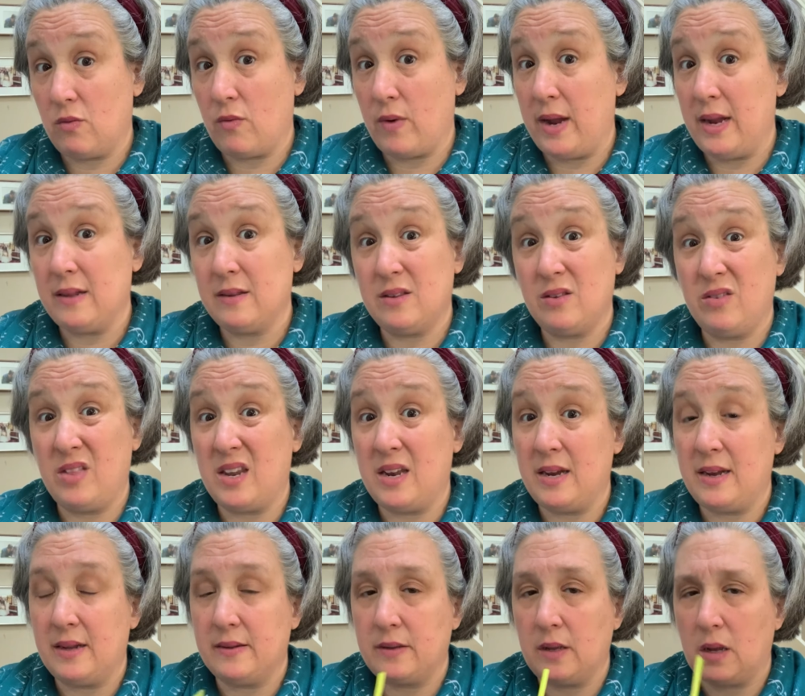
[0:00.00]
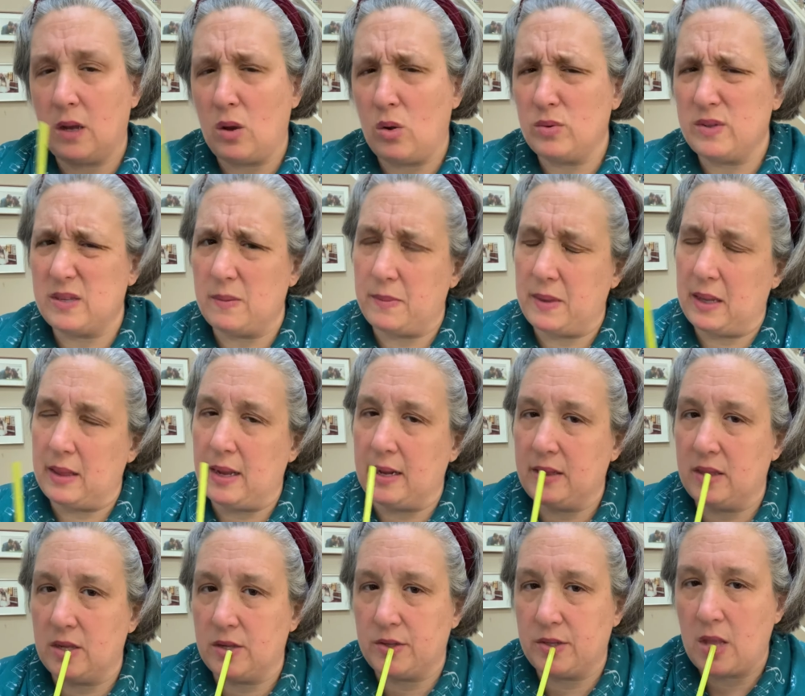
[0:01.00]
rate so that it doesn't go something like
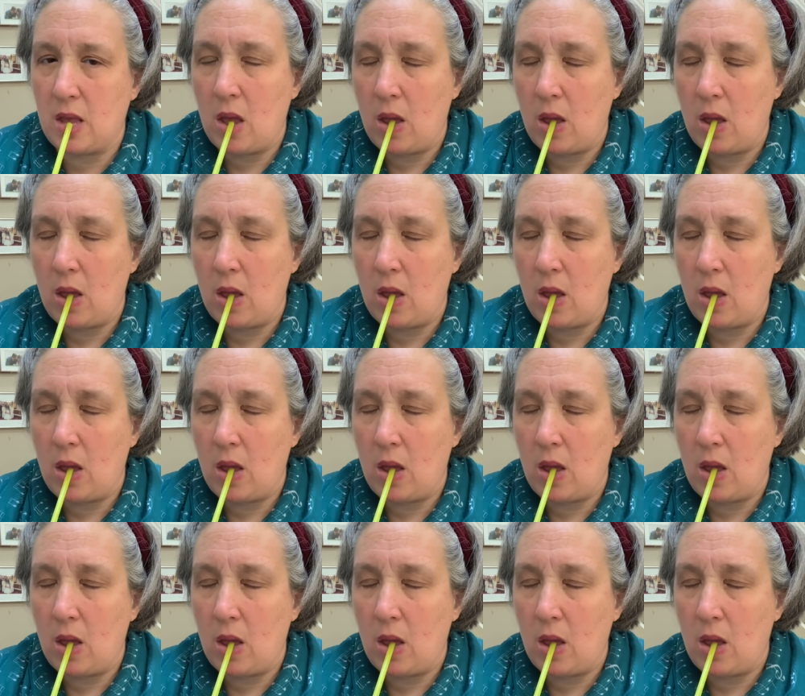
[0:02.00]
this.